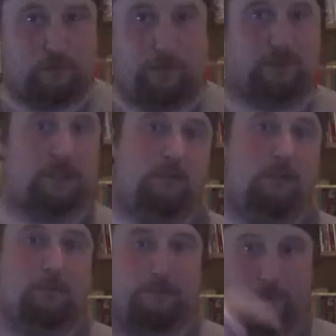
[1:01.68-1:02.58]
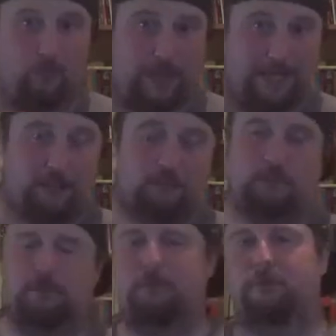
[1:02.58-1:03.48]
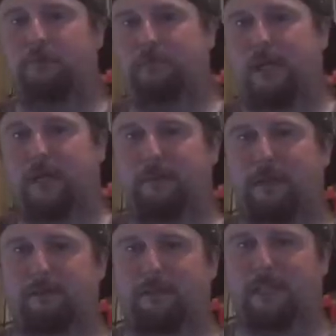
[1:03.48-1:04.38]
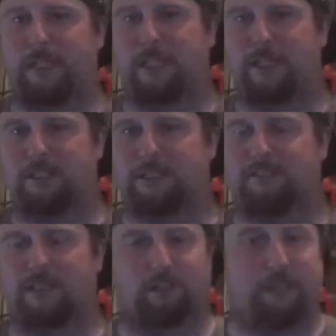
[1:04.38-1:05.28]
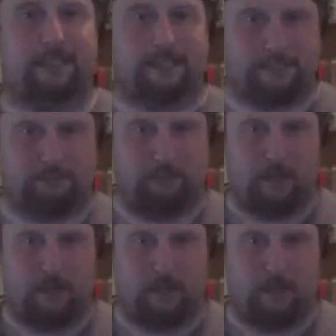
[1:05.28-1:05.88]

There was another one before that, made, I believe, in the 70s or 80s.